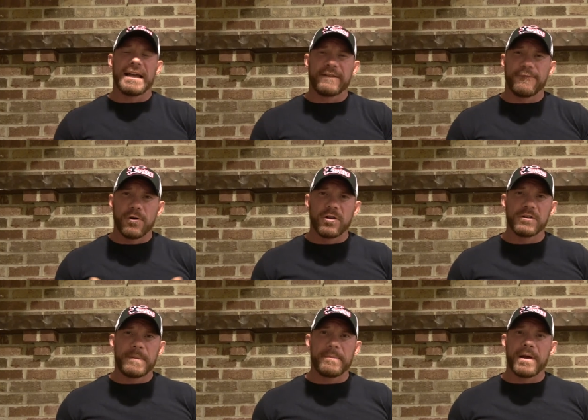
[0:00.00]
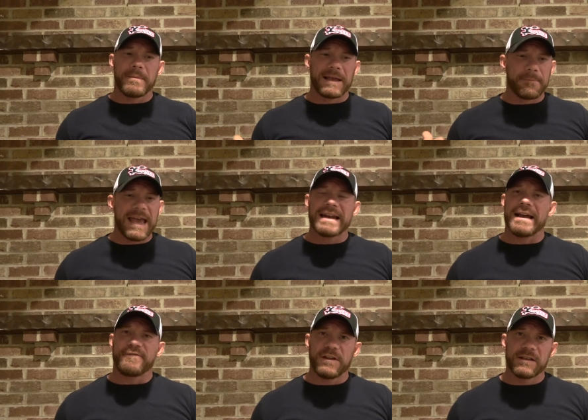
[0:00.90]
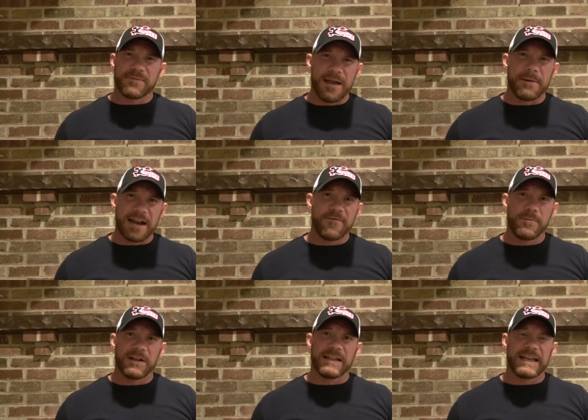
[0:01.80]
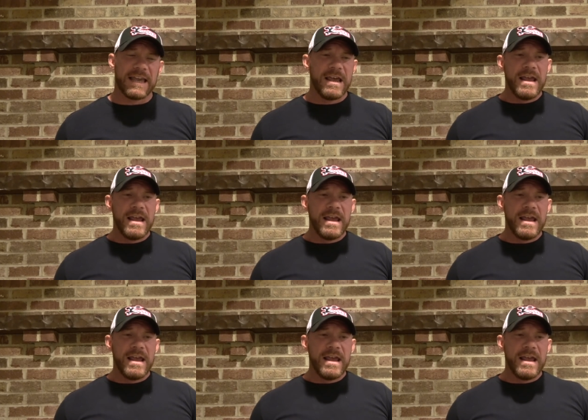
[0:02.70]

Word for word: Like, for those people, I'm like, man, I feel this way about everyone. Like,